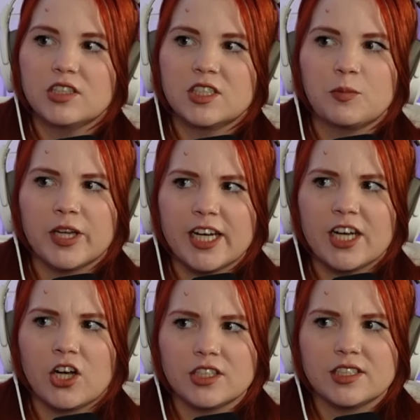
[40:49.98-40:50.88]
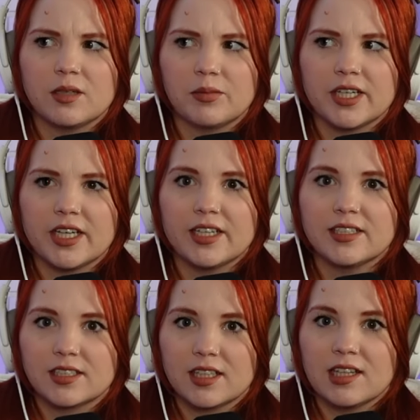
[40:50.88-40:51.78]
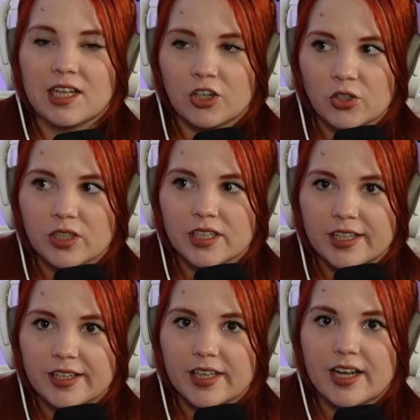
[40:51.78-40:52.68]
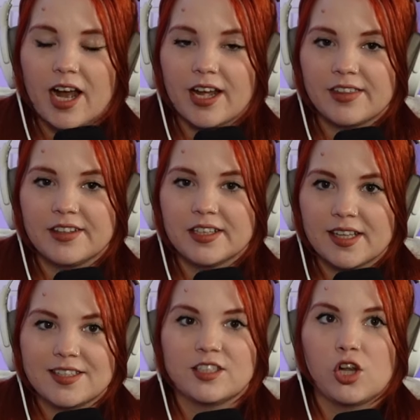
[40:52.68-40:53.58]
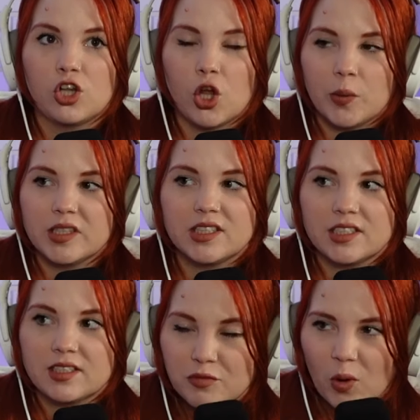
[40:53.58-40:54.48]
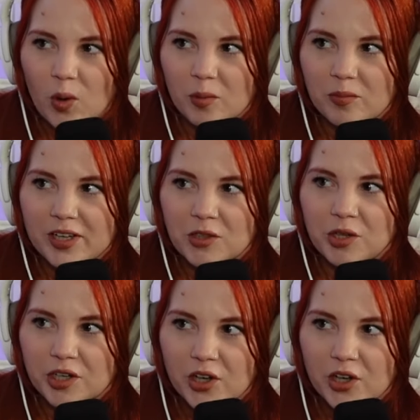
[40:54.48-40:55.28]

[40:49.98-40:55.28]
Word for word: spitting on somebody is literally like I think that that's the lowest form that you could